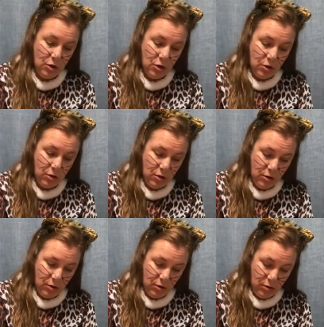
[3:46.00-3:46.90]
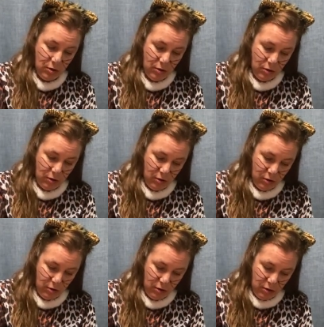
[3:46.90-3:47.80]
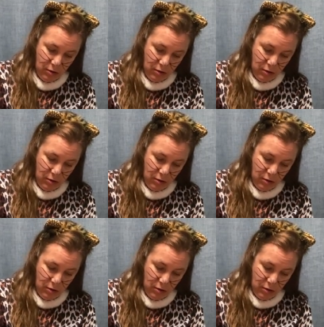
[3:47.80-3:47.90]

(no one is talking)